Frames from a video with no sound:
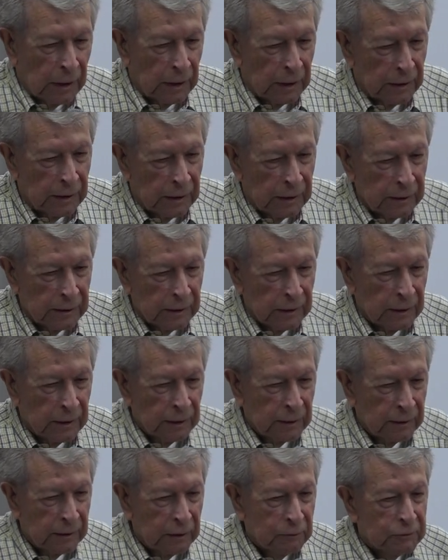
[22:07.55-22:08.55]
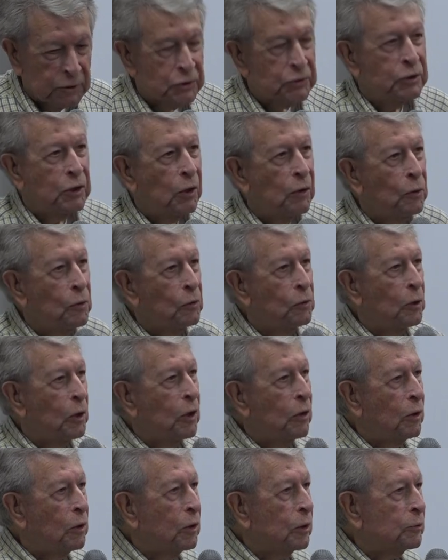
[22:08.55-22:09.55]
Uh, there was coal
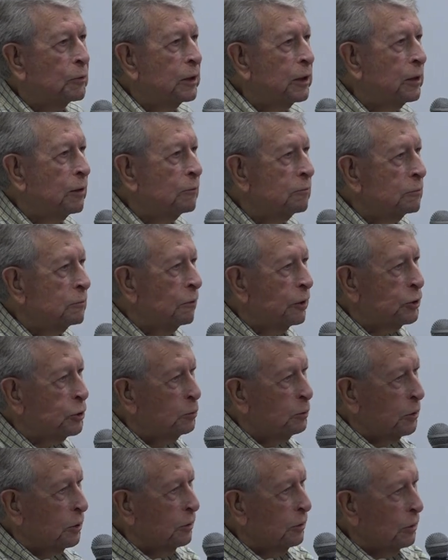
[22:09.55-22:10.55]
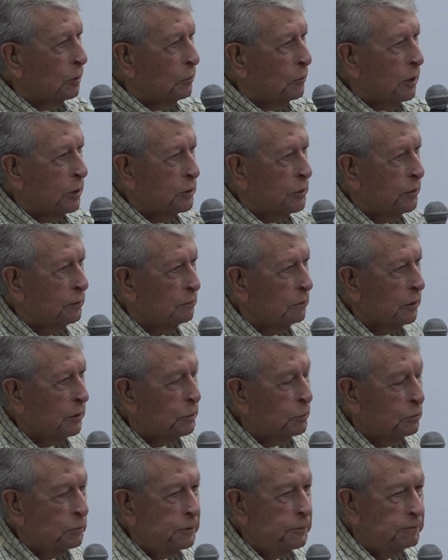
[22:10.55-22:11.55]
all around Richmond, to the west of
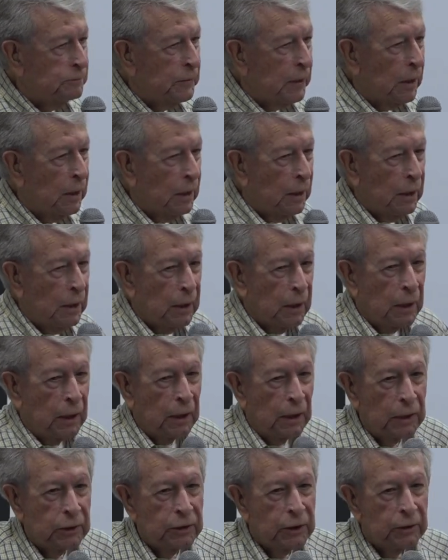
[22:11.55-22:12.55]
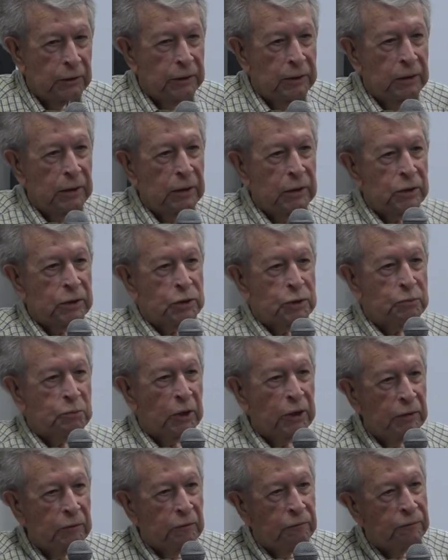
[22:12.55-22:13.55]
Richmond, including the
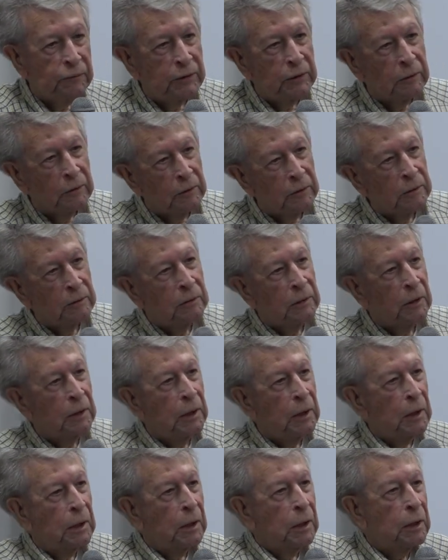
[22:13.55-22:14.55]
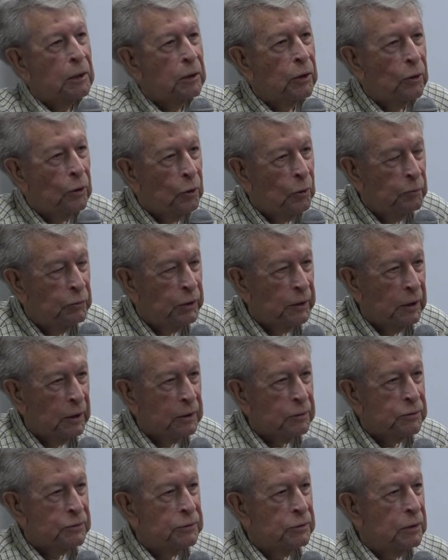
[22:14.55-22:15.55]
Springfield coal
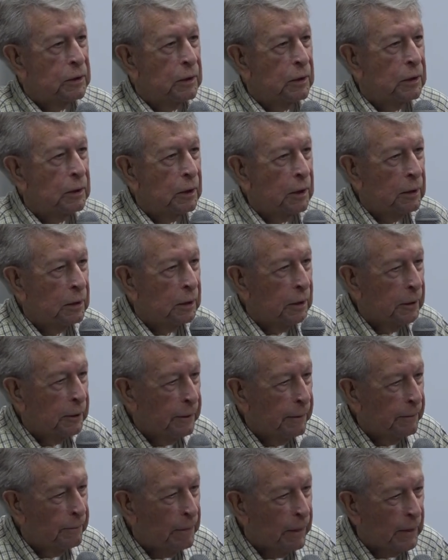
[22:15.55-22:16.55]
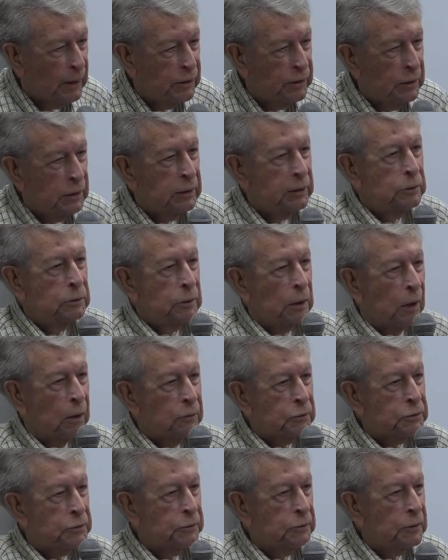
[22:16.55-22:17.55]
pits, uh,
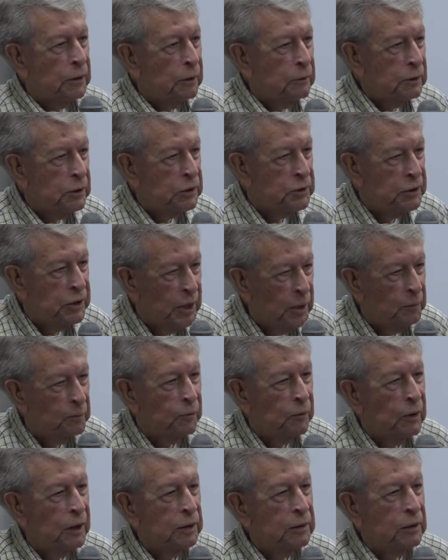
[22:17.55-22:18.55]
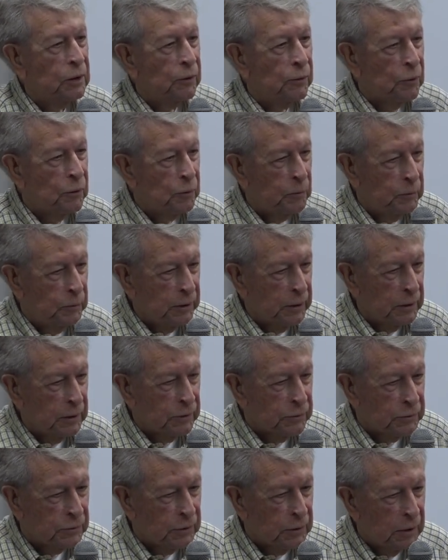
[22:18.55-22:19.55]
also known as deep run coal
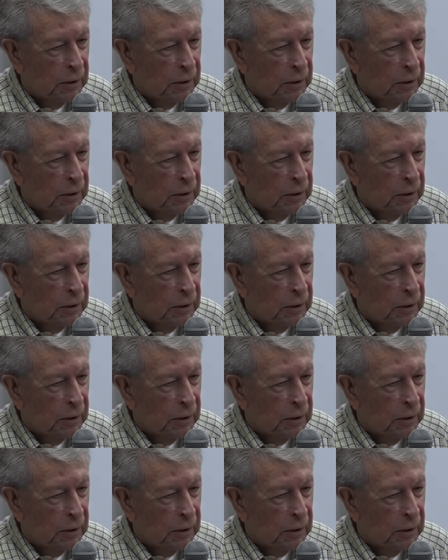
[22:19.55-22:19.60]
pits,